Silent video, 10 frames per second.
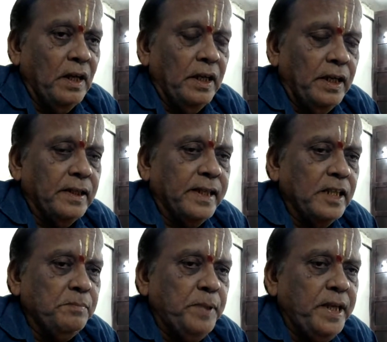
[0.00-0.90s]
In case
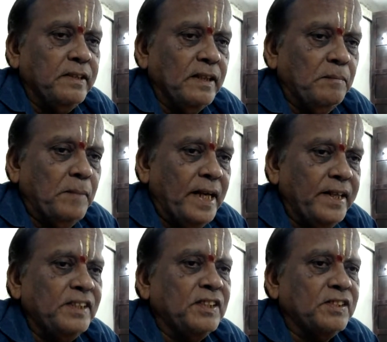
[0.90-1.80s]
B
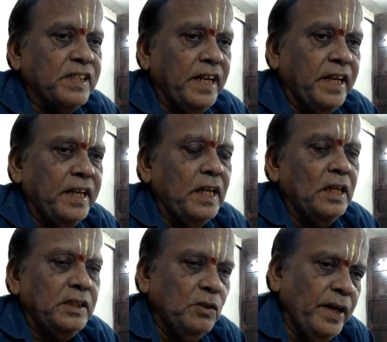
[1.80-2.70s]
marries C
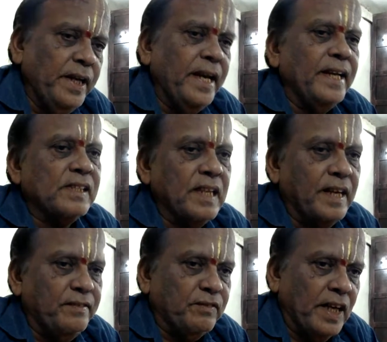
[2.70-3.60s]
during A's
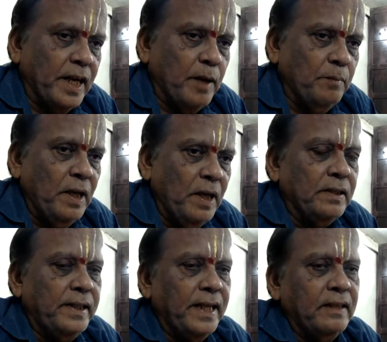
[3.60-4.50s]
lifetime,
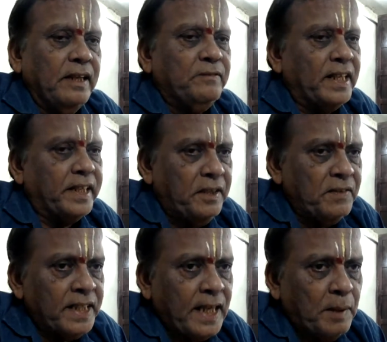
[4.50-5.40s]
then if that
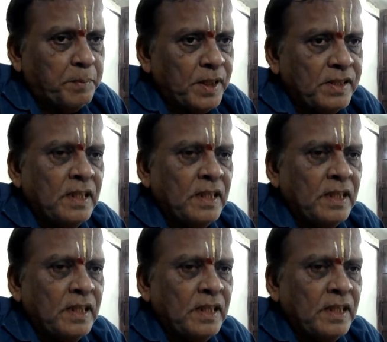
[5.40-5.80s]
event happens,